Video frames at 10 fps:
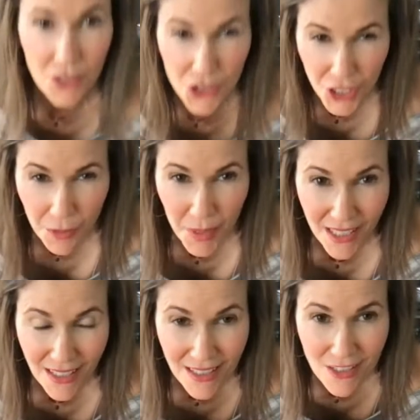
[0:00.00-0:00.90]

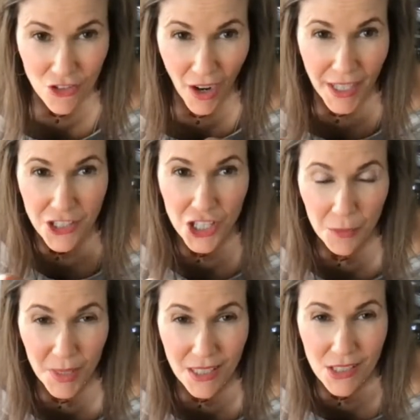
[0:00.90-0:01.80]
chickpeas, dried
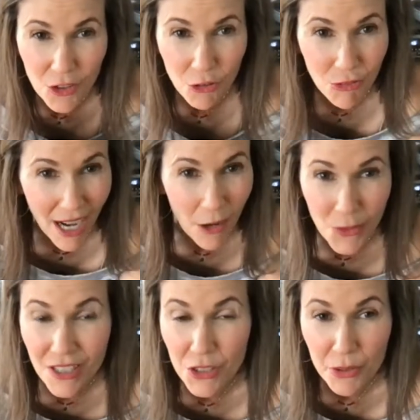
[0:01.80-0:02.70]
chickpeas,
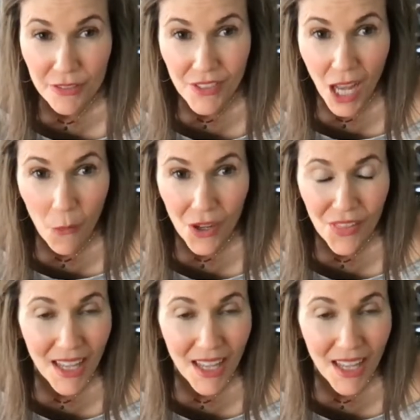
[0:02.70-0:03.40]
ground into a flour.